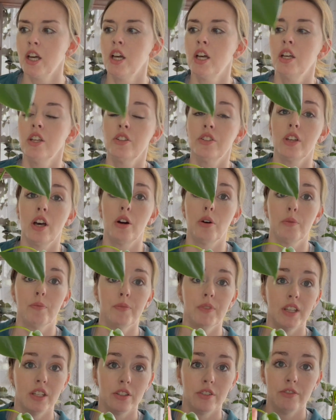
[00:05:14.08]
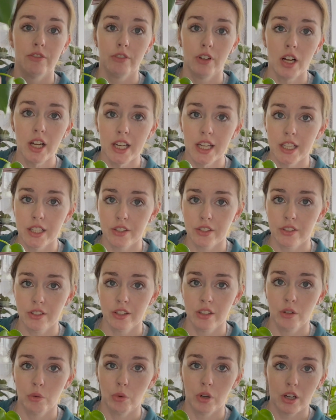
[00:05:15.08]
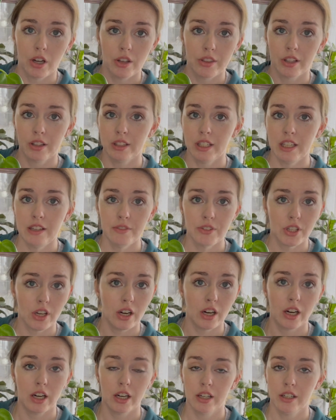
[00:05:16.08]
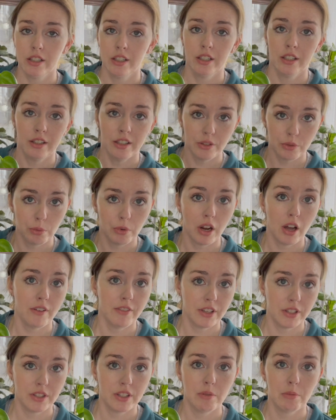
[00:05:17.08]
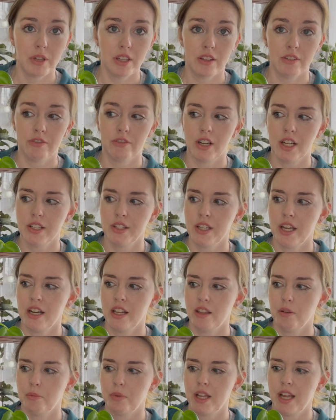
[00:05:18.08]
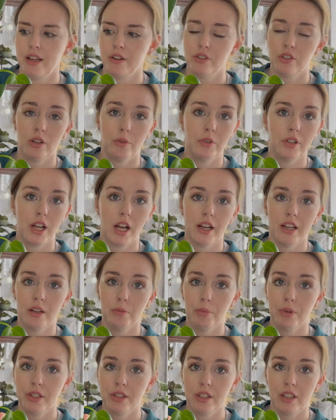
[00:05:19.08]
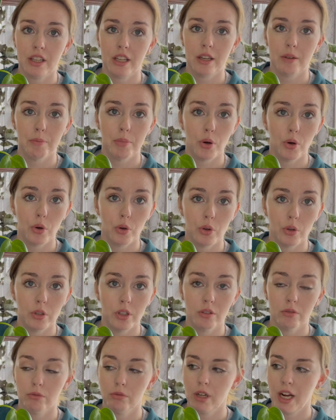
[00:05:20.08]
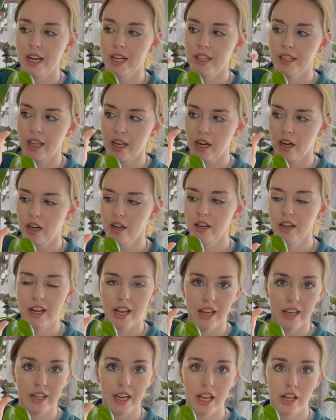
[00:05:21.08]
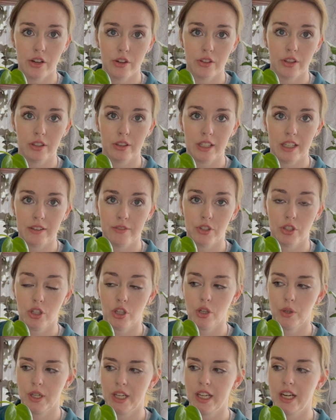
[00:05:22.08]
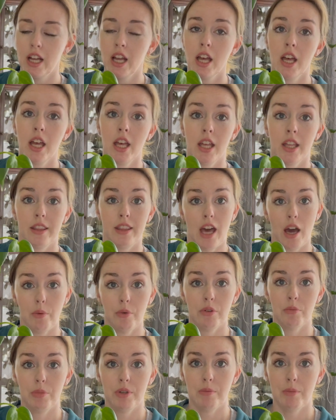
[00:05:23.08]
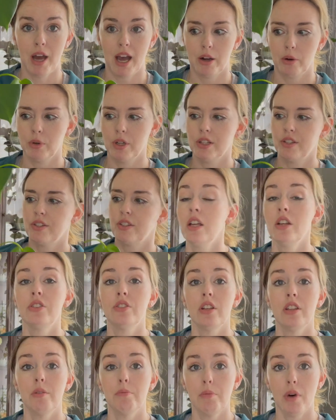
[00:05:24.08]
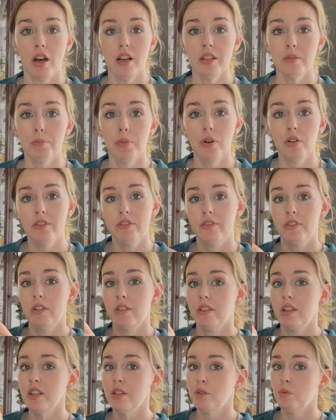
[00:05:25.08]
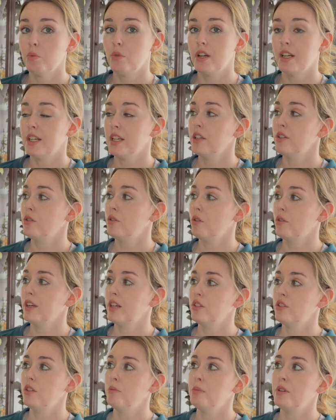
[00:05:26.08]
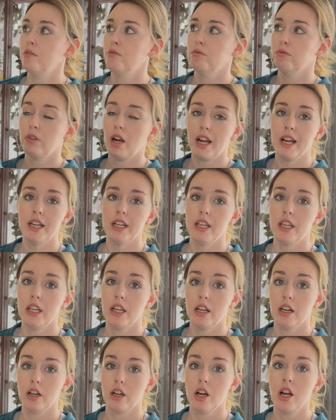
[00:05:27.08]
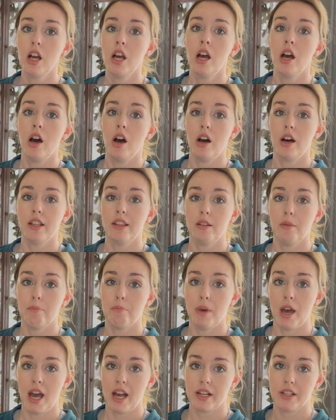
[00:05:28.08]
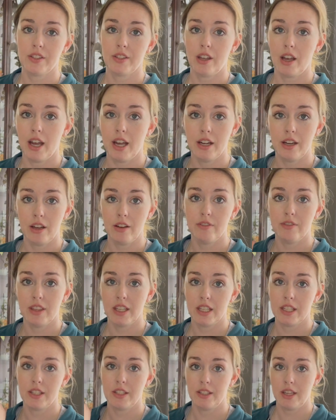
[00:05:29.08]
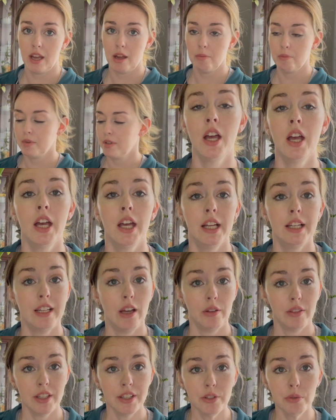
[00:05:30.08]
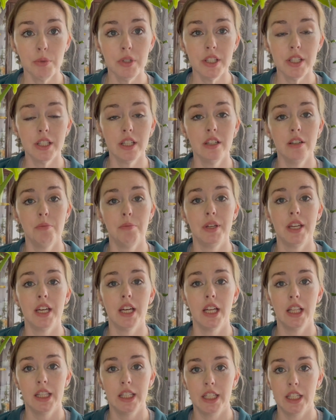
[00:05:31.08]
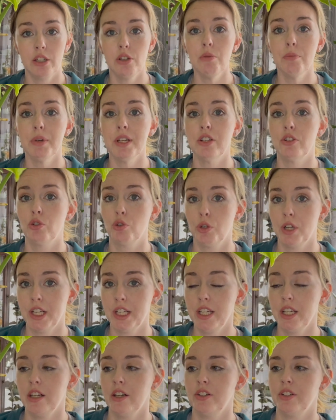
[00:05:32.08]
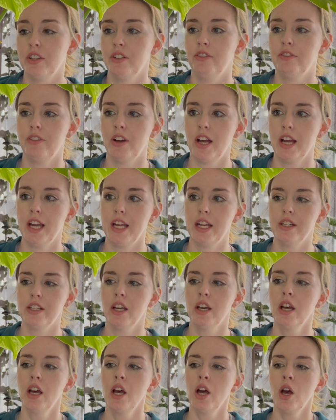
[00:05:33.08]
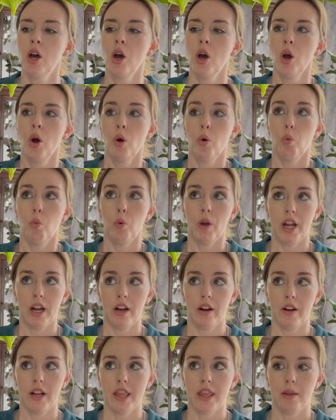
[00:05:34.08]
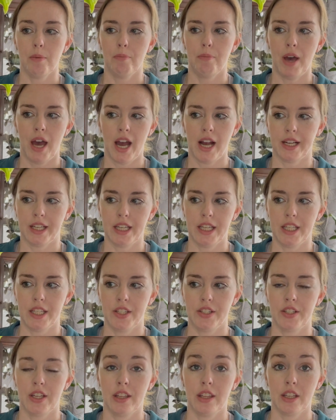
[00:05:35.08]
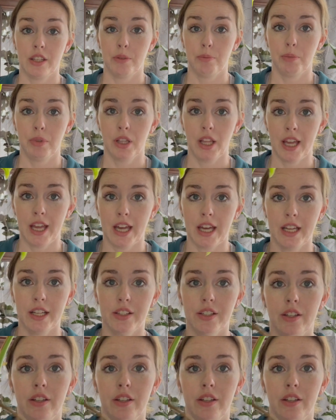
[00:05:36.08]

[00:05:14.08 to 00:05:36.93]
So this front, where all the leaves are, this would obviously be the front side of the plant. So we're not gonna put the pole right there and anchor the leaves to it. That would be backwards. So the moss pole for this one is going to be right here on the back side of this stem. Now this one's gonna be a little bit trickier to find where the back is to this plant